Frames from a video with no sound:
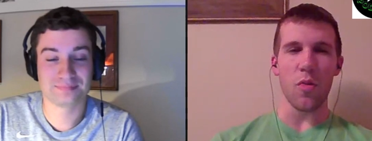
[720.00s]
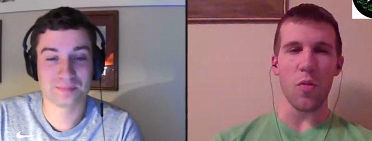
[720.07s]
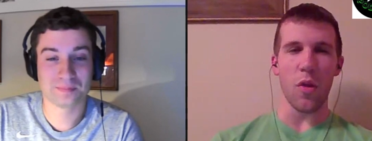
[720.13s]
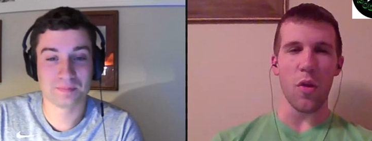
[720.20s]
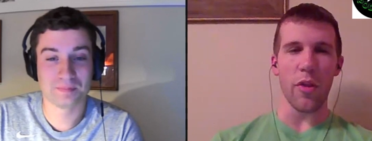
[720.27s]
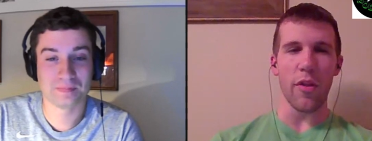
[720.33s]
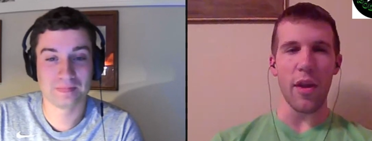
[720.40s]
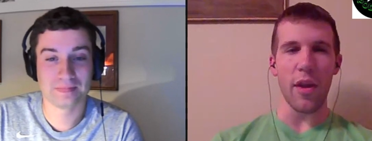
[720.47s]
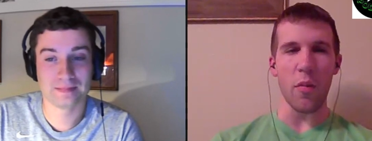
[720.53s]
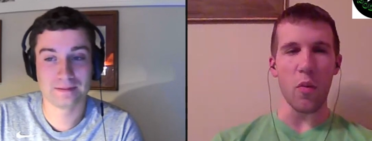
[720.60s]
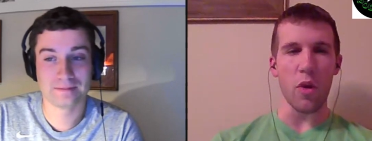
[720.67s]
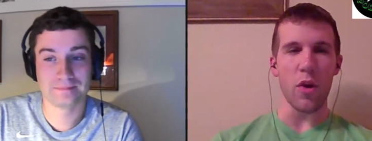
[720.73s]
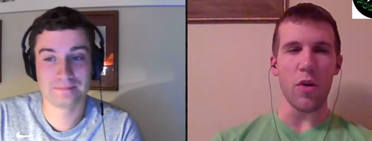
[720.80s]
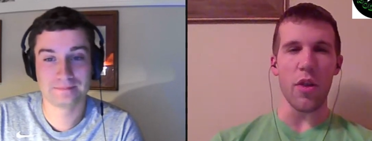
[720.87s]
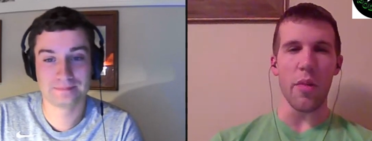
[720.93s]
Speaker 1: to run the table
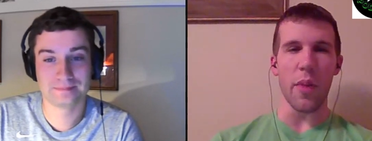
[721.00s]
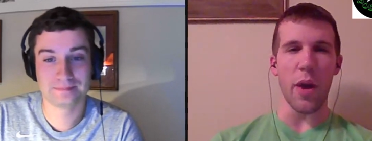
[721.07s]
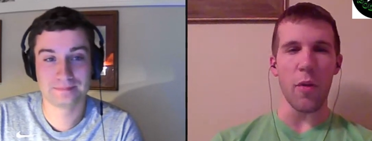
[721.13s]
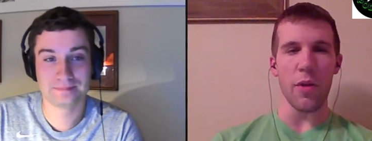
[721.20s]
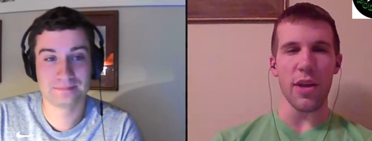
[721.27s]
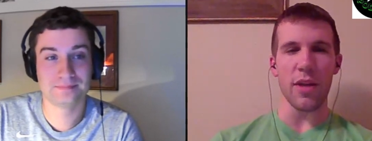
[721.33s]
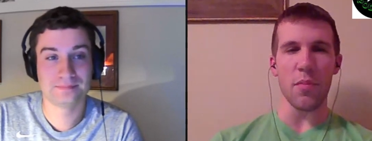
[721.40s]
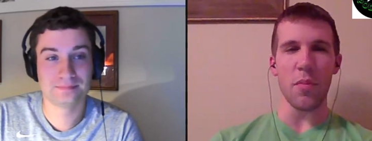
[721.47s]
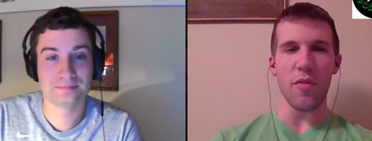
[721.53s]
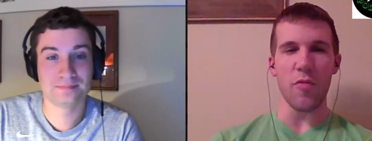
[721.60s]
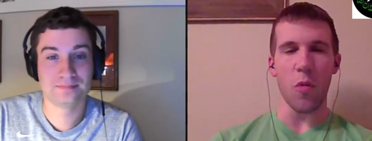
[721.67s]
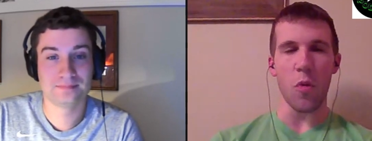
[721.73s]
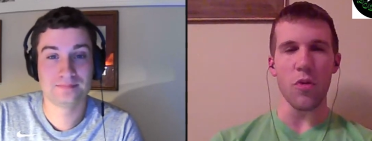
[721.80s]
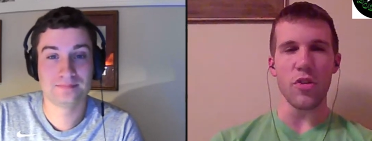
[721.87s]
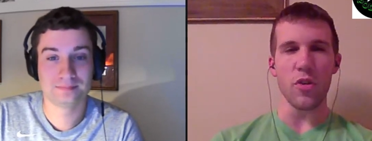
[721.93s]
here in the bye week and be
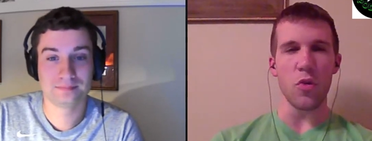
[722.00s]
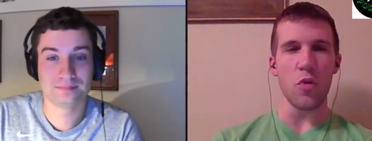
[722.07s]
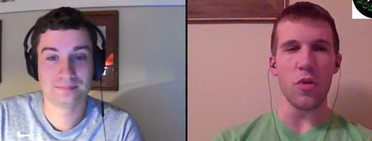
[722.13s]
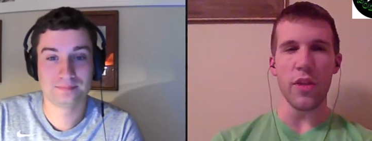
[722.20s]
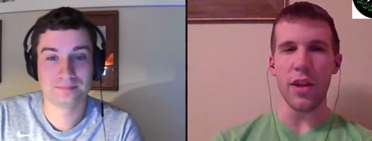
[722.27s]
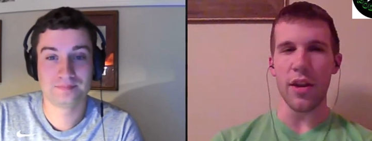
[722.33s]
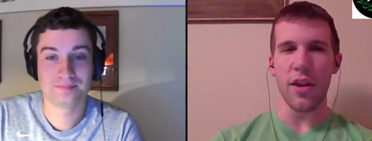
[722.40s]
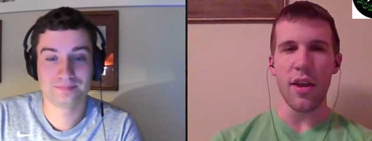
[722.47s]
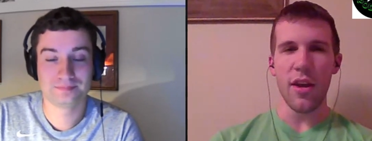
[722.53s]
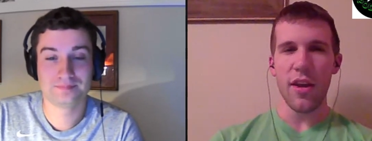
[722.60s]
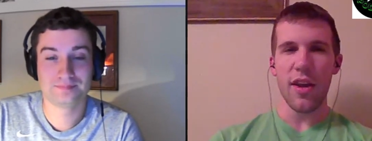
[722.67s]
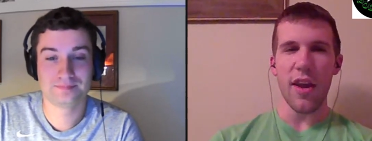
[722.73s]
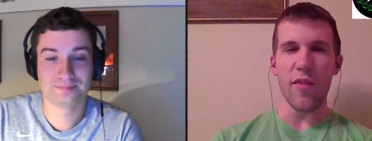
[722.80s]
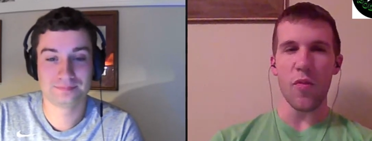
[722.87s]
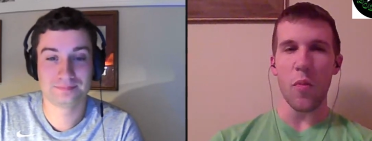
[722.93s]
4 and 2. And then
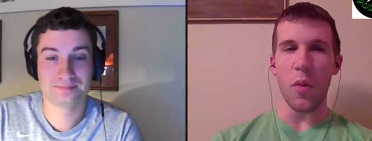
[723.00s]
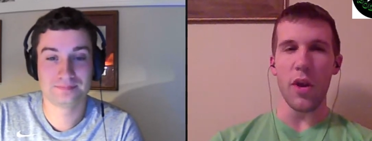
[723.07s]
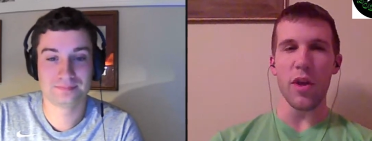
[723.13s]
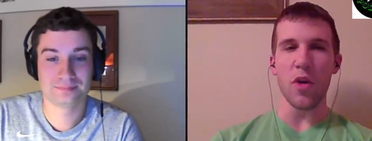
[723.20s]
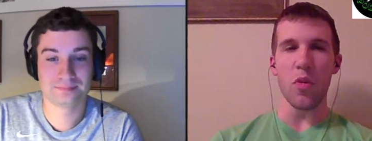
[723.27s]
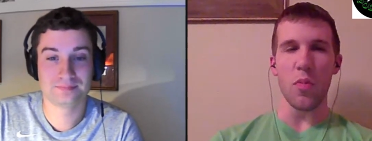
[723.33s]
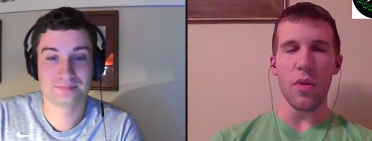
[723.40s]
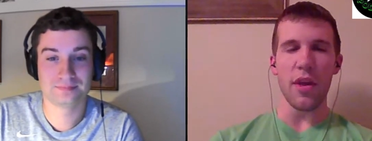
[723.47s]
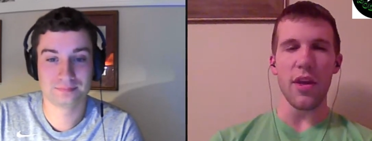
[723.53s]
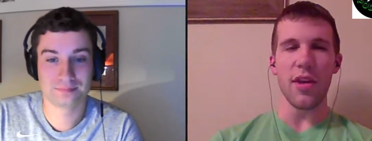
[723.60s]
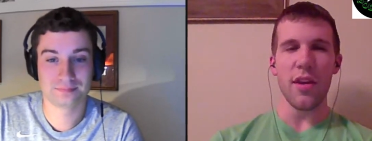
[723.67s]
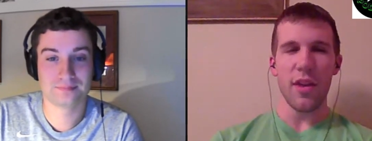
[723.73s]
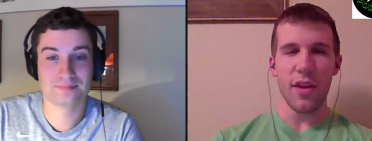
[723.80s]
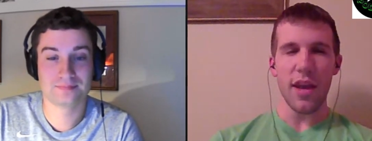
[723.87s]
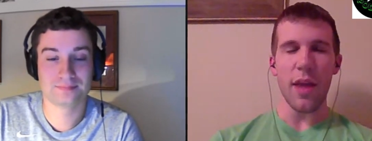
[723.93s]
everybody will be
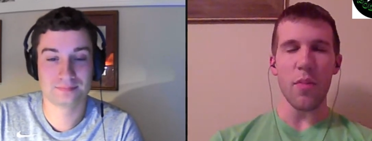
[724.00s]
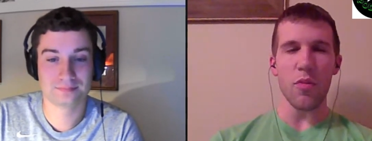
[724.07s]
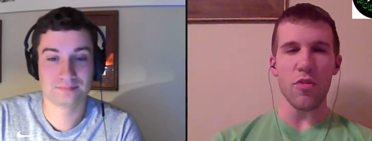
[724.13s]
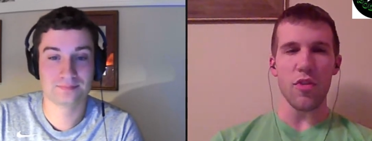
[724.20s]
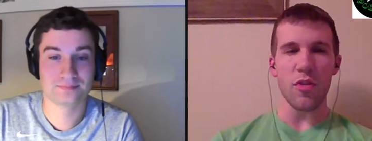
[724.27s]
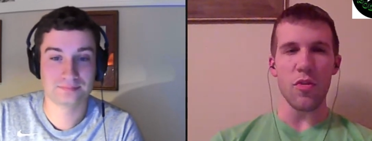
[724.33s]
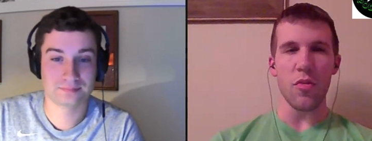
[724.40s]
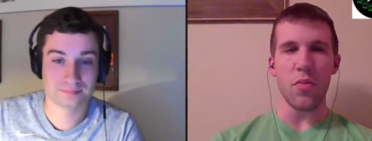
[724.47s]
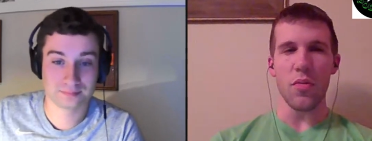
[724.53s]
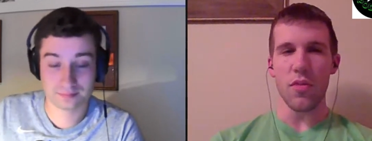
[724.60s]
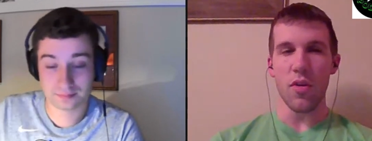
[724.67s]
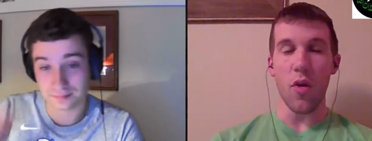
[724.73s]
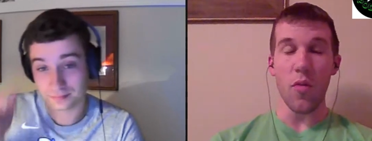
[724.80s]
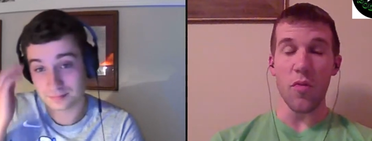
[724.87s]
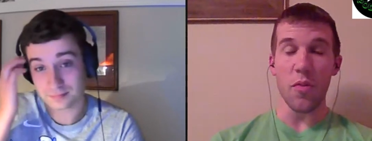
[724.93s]
able to
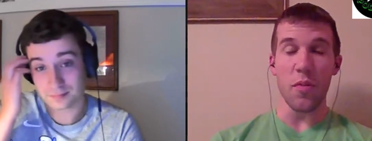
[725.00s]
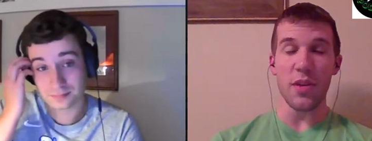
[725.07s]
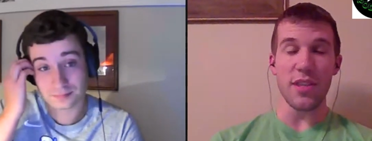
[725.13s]
hopefully be